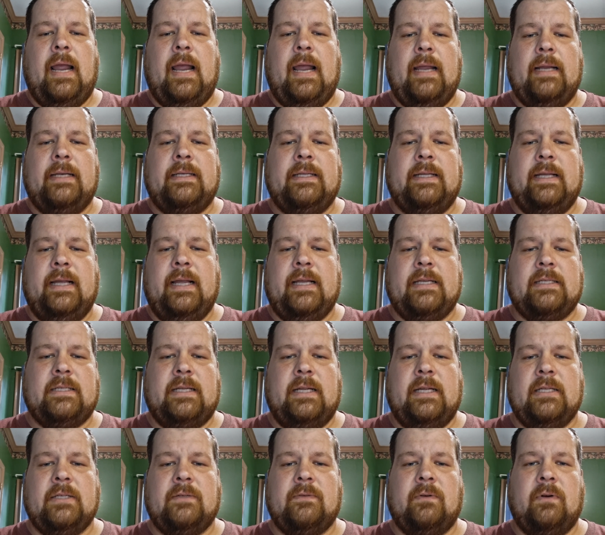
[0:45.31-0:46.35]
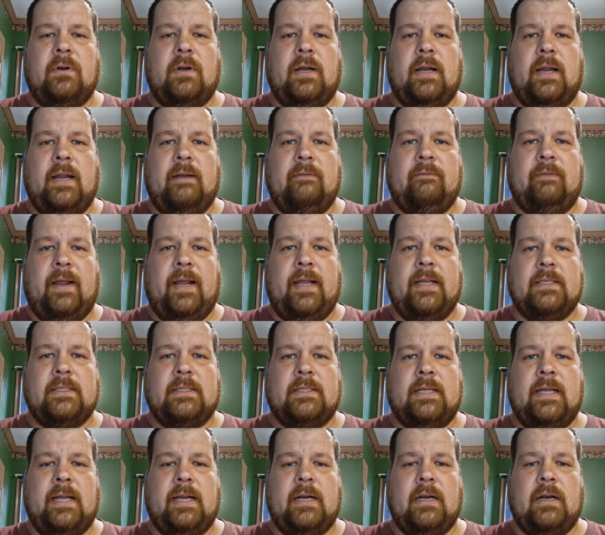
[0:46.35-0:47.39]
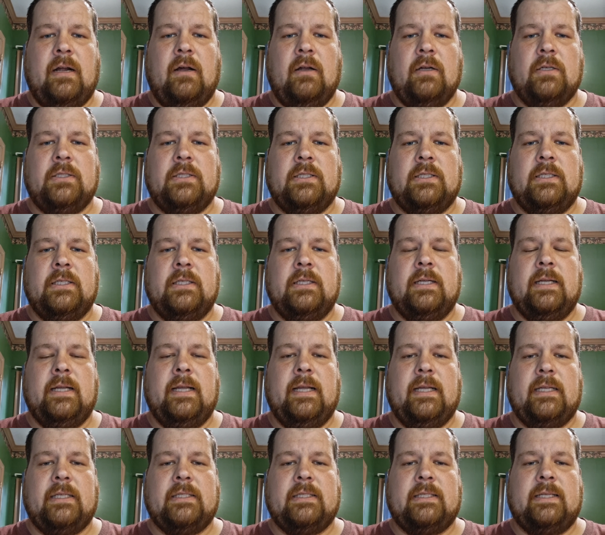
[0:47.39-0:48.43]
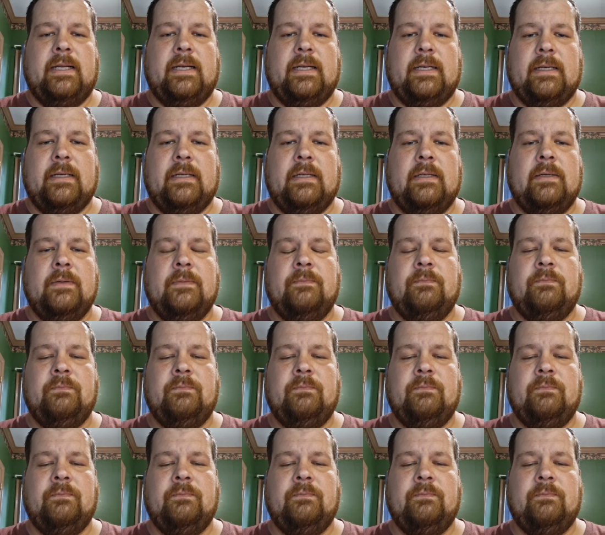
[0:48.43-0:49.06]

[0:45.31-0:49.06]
ATX stands for Advanced Technology Extended.